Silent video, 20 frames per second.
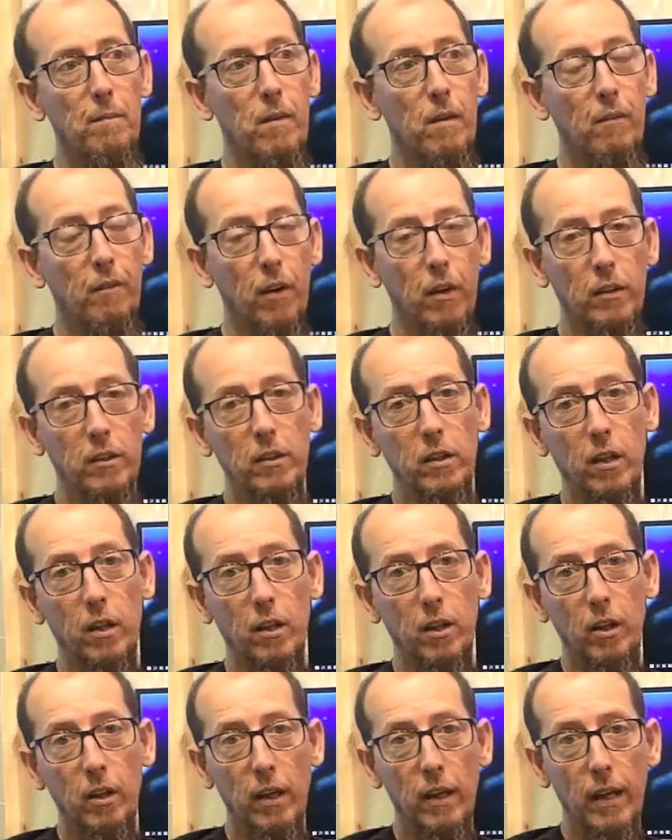versus the
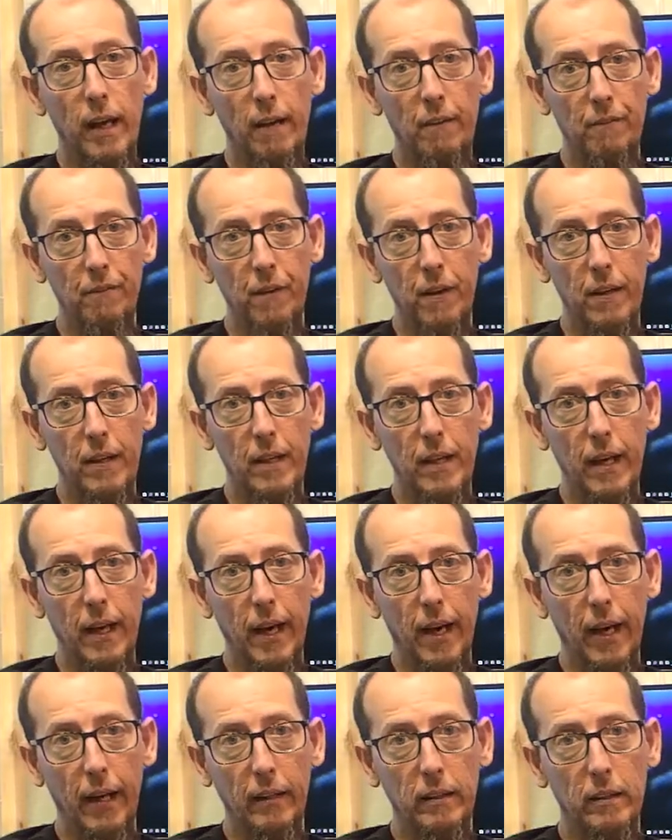
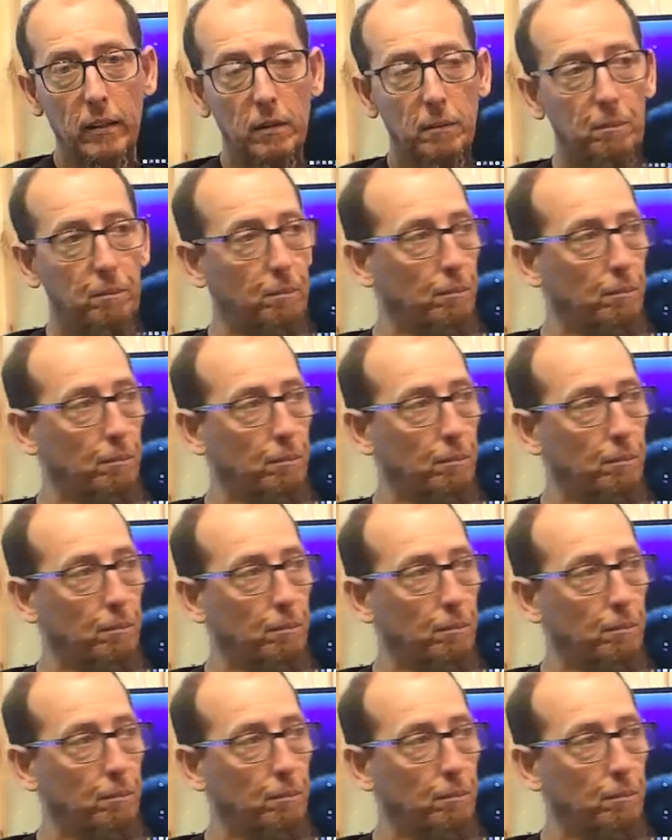3950X,